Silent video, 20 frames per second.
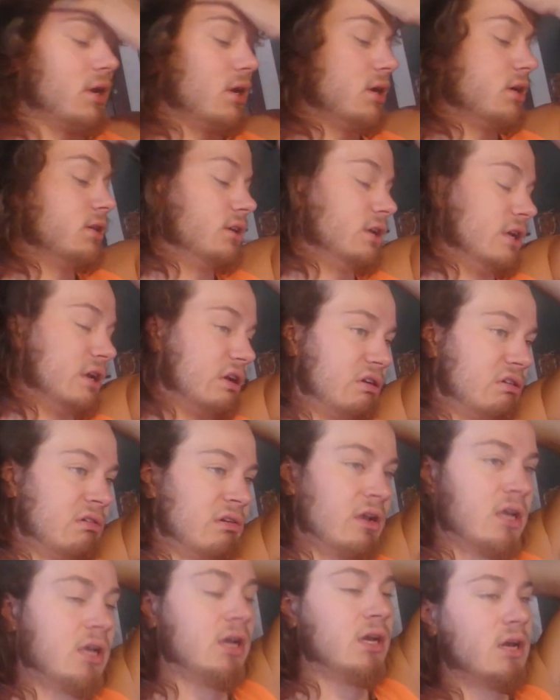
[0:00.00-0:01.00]
weird, you know.
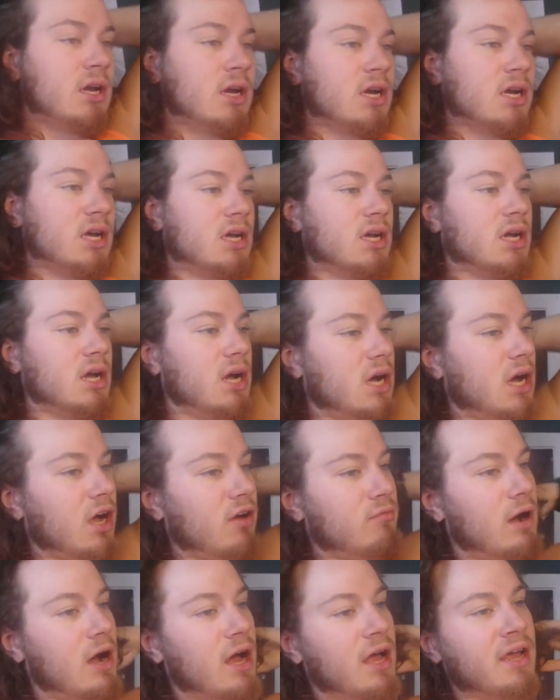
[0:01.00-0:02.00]

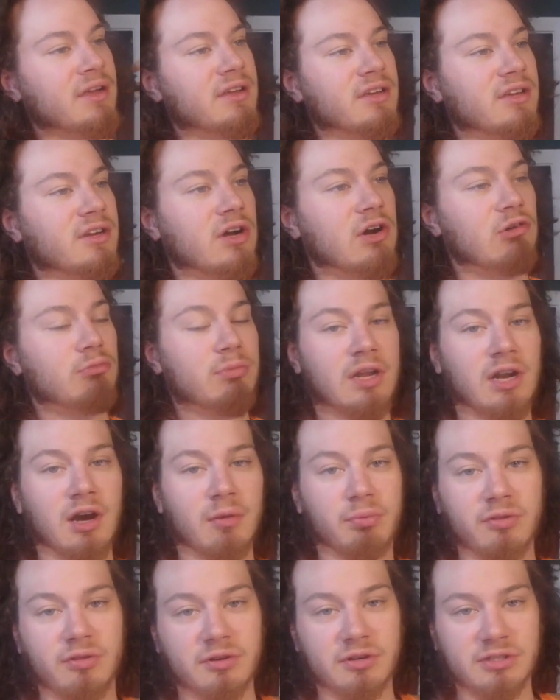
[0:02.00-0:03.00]
I might, you know, meet
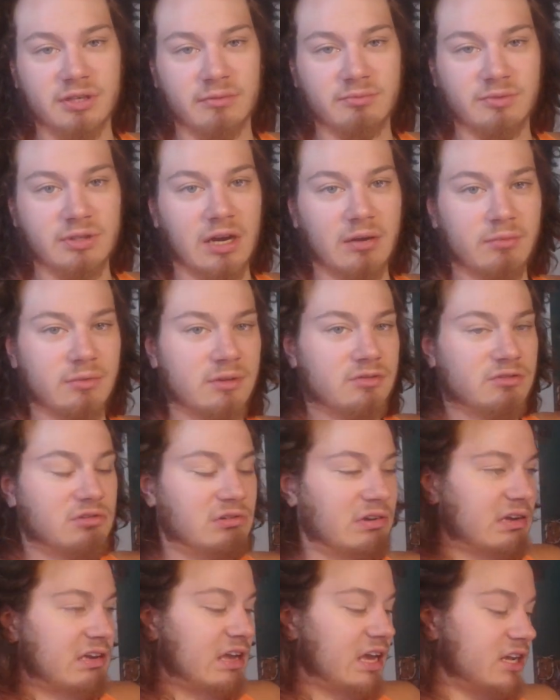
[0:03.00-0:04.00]
up with her sometime and,
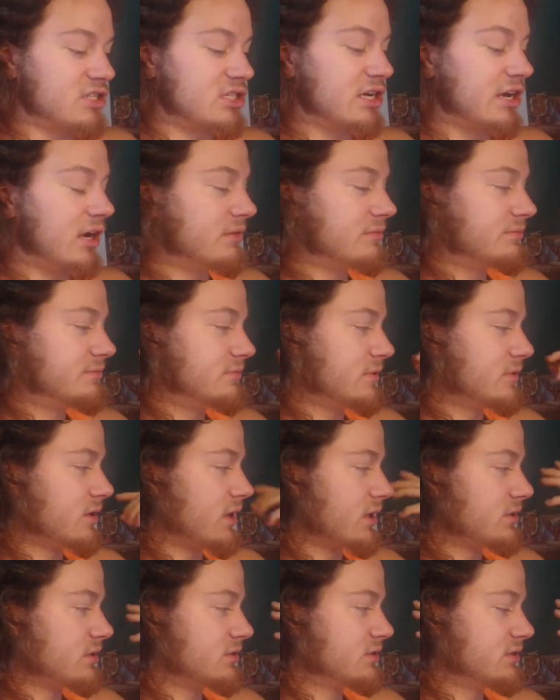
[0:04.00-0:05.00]
you know, catch up and
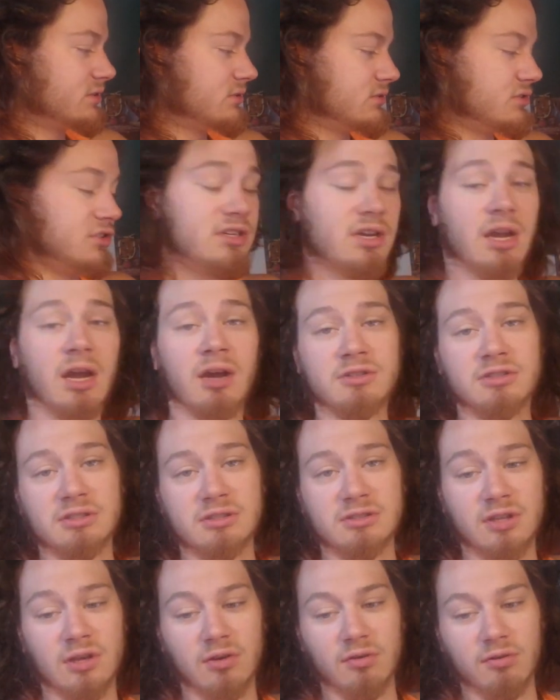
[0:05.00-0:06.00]
like just see how
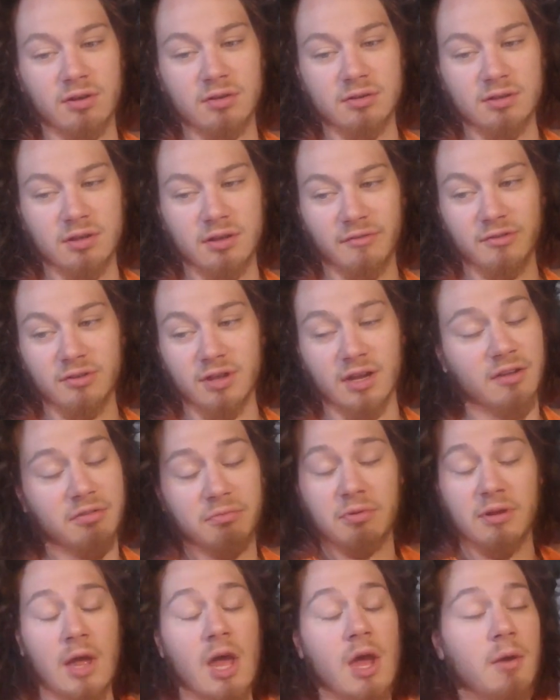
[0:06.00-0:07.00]
she's doing and everything.
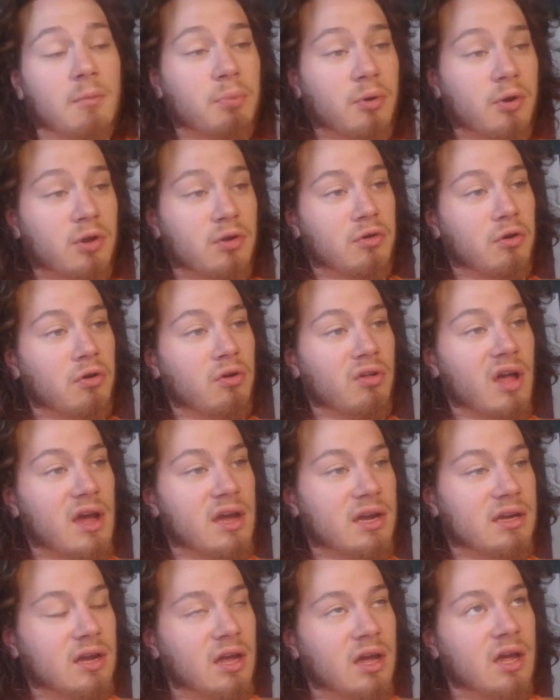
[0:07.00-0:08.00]
It's pretty cool,
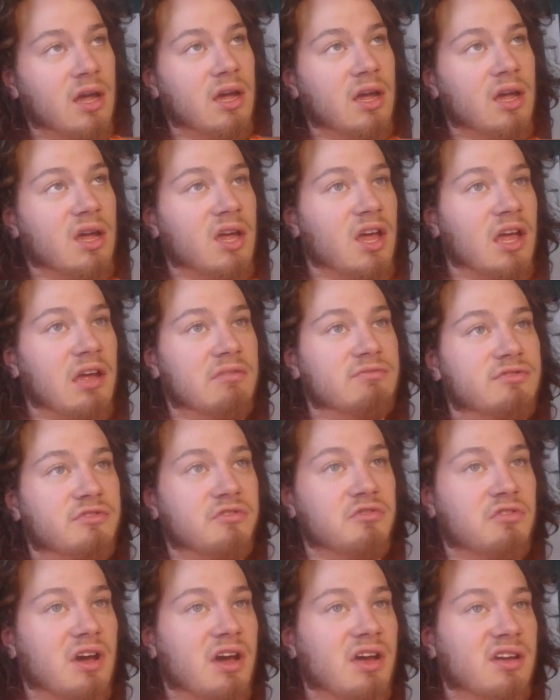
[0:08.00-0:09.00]
like if
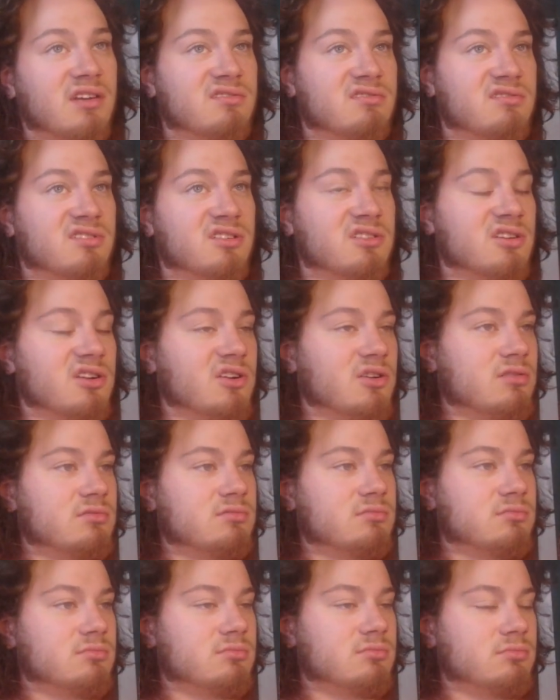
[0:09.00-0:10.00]
you guys, you
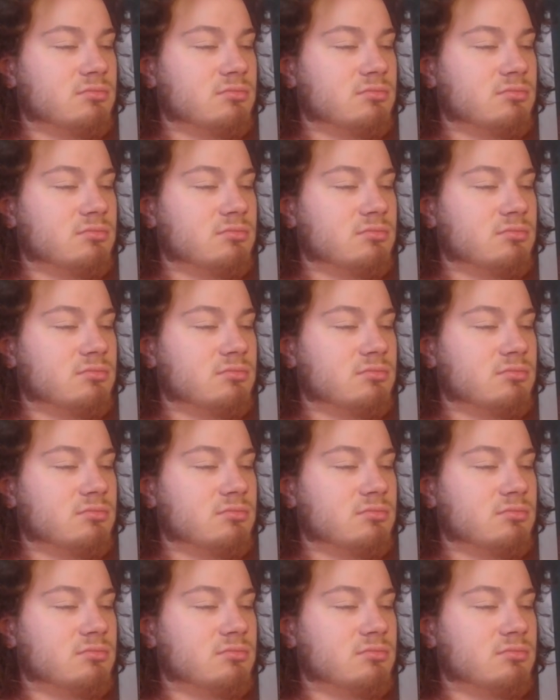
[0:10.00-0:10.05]
know,